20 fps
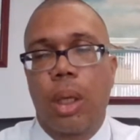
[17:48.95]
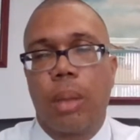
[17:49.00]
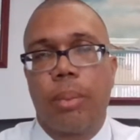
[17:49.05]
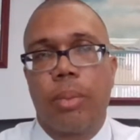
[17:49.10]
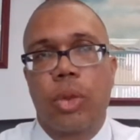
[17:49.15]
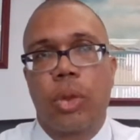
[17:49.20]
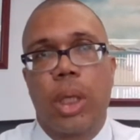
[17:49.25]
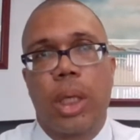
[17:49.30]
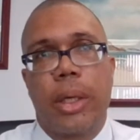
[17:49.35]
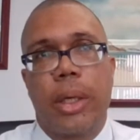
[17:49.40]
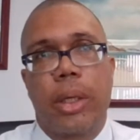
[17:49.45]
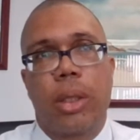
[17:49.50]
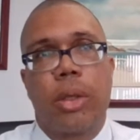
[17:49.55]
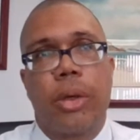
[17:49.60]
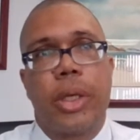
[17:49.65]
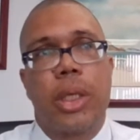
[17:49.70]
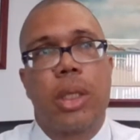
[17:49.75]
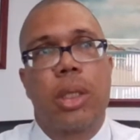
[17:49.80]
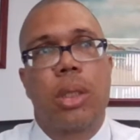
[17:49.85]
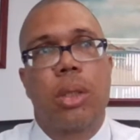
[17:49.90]
So they're
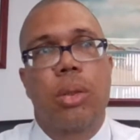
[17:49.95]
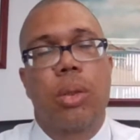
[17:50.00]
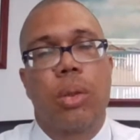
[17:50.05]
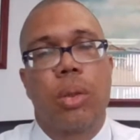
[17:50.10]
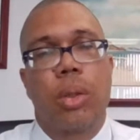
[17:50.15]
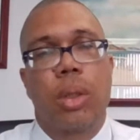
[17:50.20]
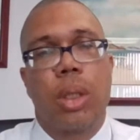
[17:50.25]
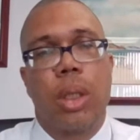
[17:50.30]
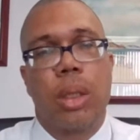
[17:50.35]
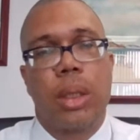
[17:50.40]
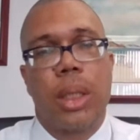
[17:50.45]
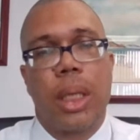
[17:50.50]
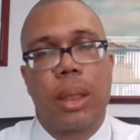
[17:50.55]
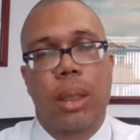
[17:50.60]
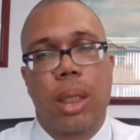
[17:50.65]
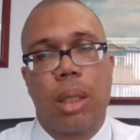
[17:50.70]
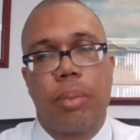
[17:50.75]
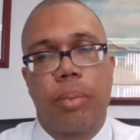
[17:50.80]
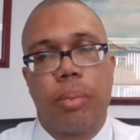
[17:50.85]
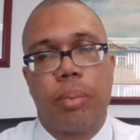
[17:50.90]
encouraged to contact
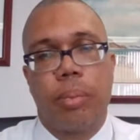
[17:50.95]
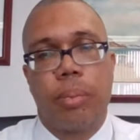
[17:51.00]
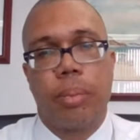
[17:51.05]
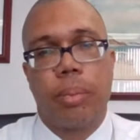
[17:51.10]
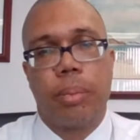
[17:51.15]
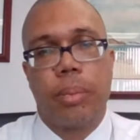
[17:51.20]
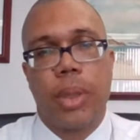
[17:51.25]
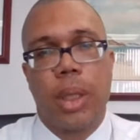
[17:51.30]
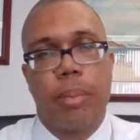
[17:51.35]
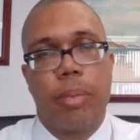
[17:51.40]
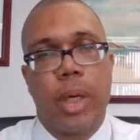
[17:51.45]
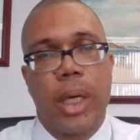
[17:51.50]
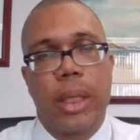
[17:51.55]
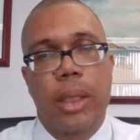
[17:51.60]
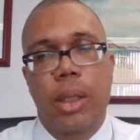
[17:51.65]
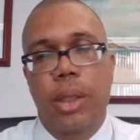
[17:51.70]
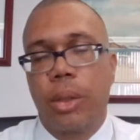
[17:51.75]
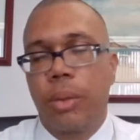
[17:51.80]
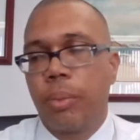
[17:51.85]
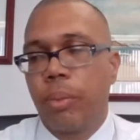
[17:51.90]
the
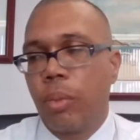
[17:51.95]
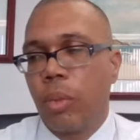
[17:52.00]
branch,